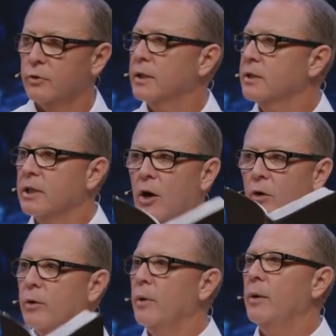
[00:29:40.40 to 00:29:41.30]
truth. That's the
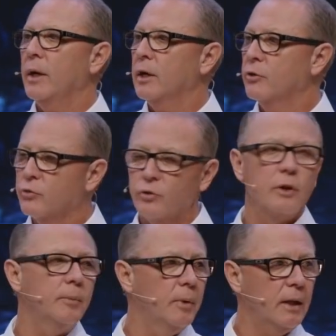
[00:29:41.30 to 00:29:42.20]
only way we can
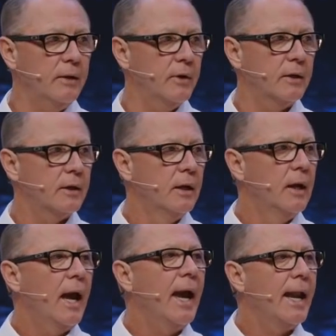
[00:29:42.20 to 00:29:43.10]
truly believe it
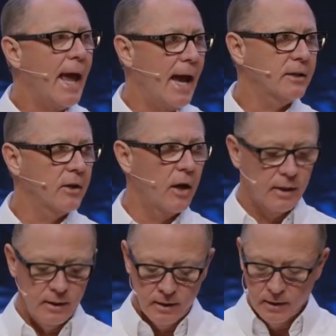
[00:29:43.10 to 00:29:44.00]
and act
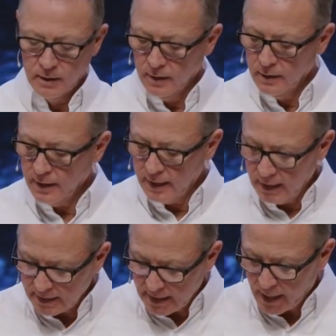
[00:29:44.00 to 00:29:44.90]
on it, that
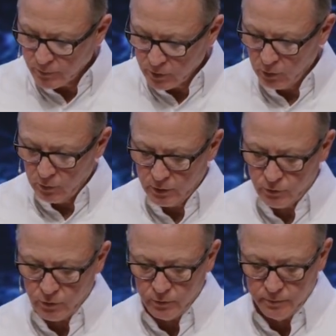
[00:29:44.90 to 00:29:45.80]
it is absolutely
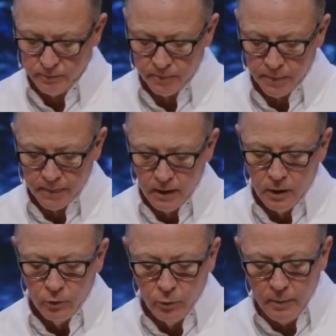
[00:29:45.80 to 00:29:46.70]
true.
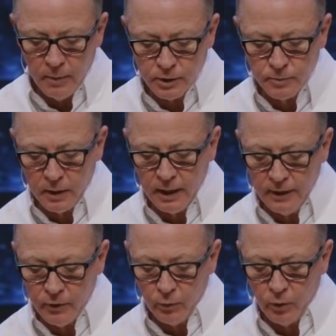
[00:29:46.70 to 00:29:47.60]
We must
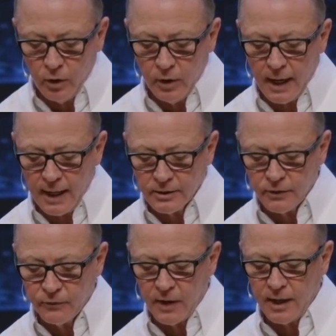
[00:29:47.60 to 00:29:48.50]
believe the Word has
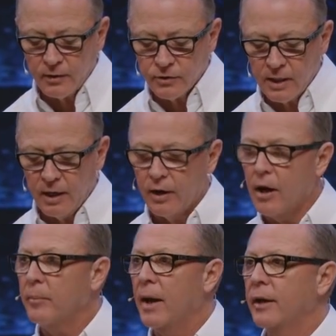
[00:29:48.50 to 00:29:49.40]
the final say on
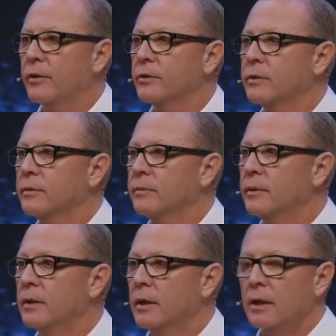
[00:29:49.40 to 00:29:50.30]
all matters.
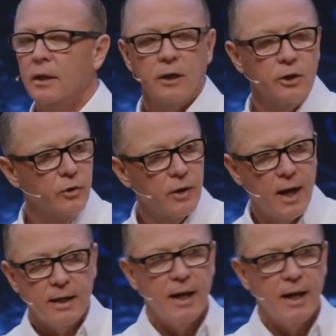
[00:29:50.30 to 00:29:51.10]
You and I